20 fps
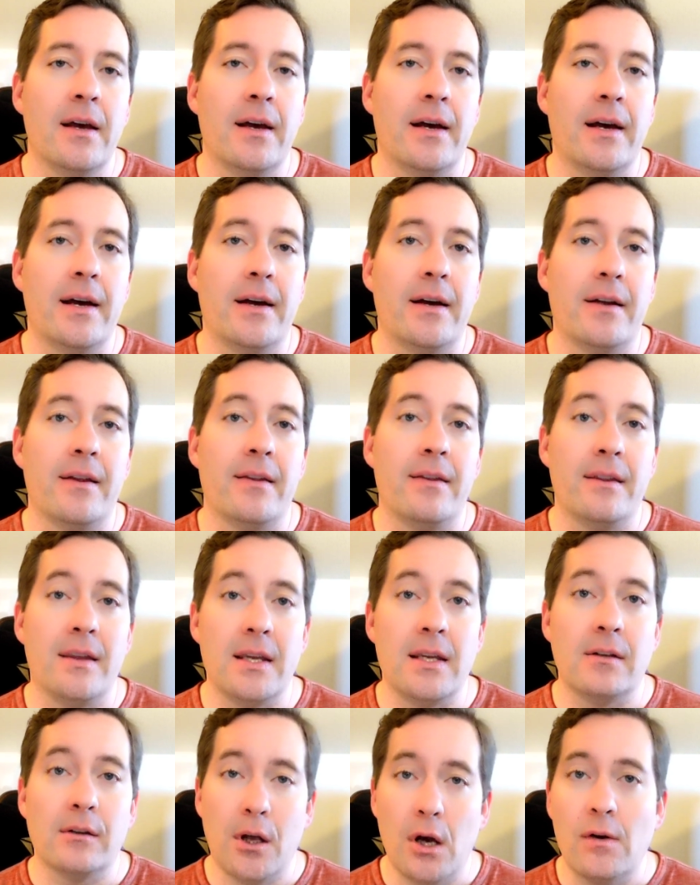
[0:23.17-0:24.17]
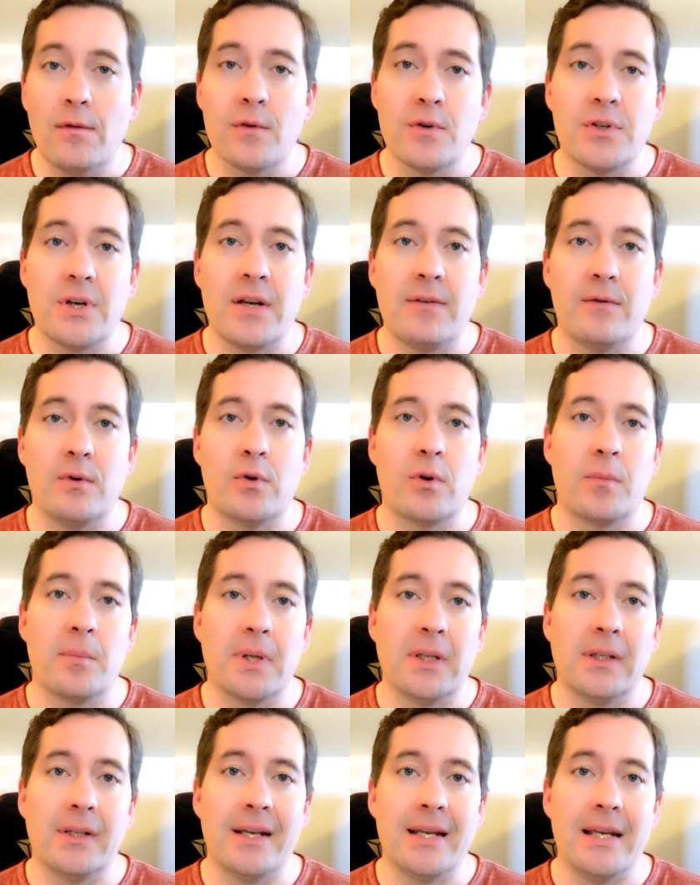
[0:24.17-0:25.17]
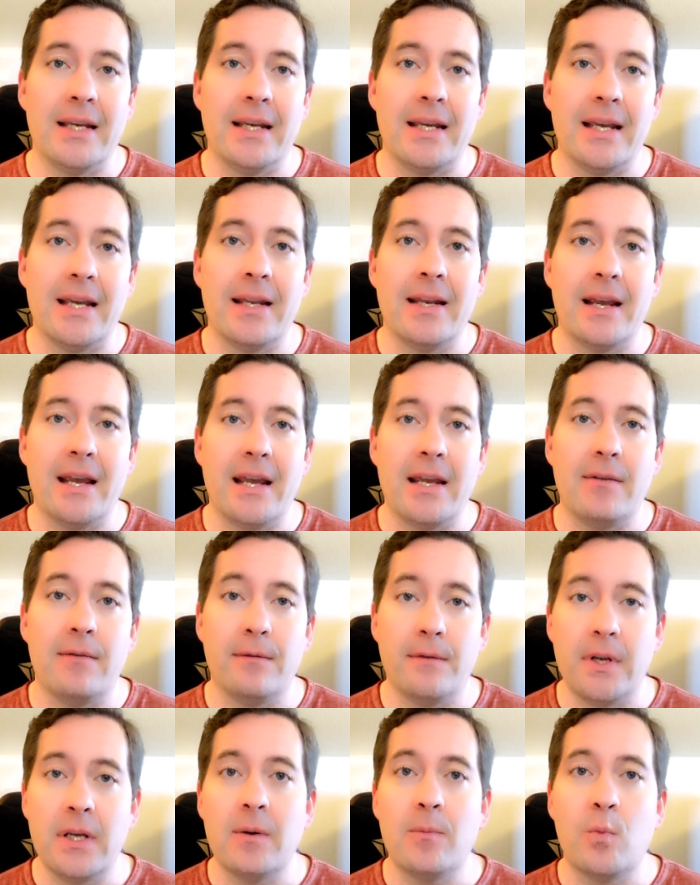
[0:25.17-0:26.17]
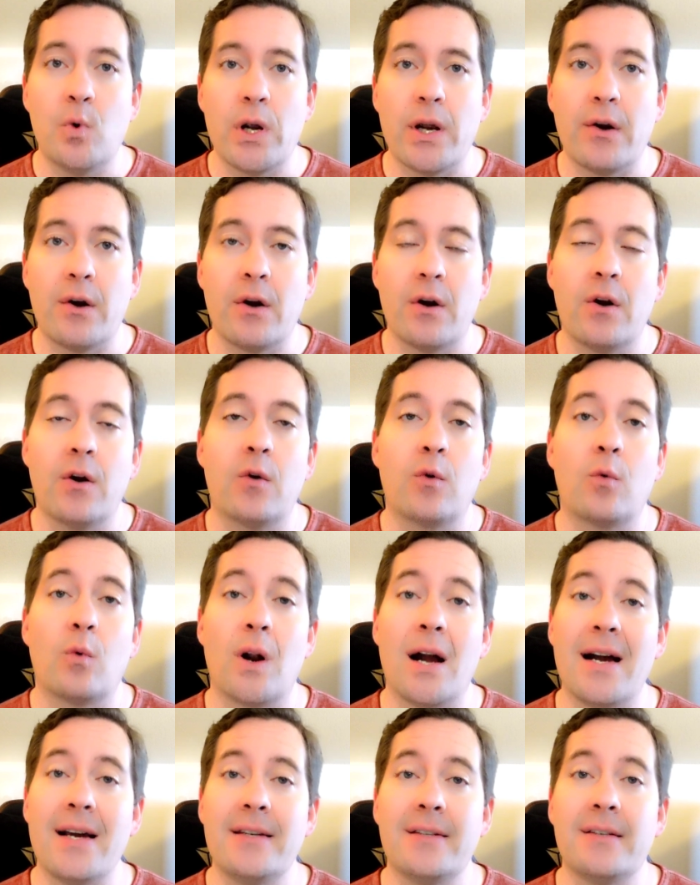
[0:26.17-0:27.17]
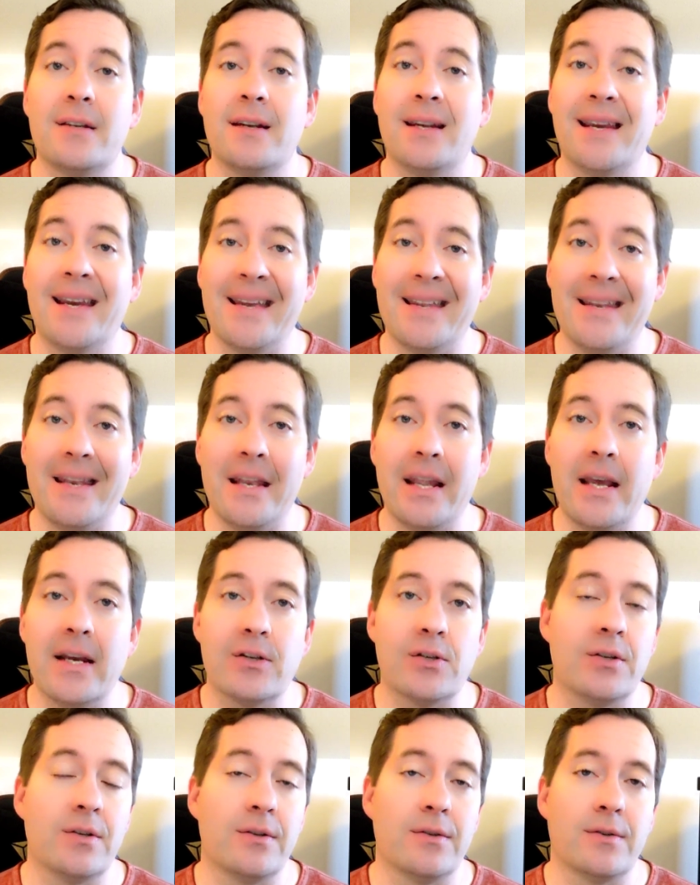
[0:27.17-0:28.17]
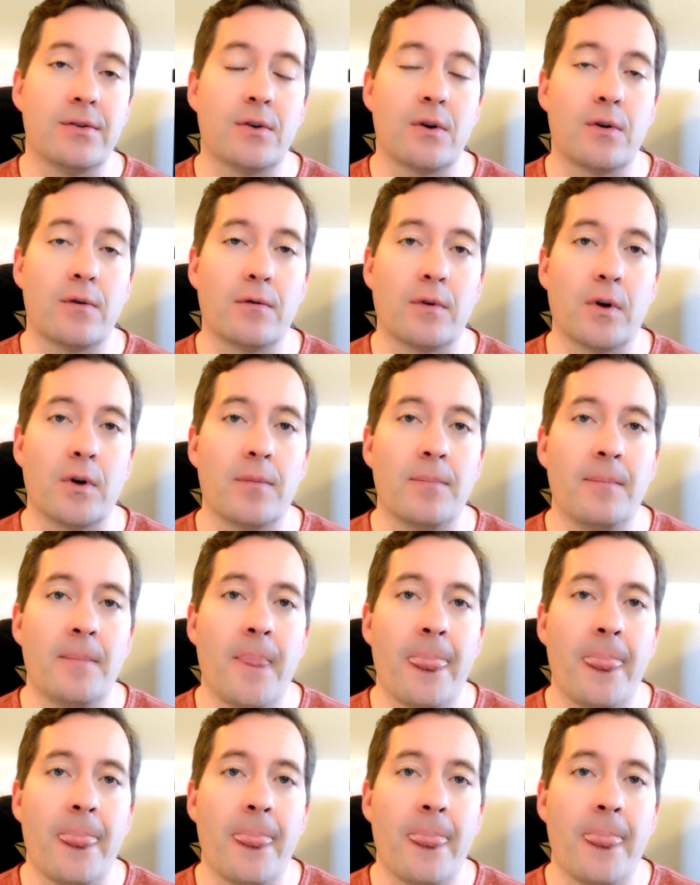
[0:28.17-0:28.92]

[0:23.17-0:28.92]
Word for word: uh, the Log4j vulnerability in a VMware Horizon Connection server.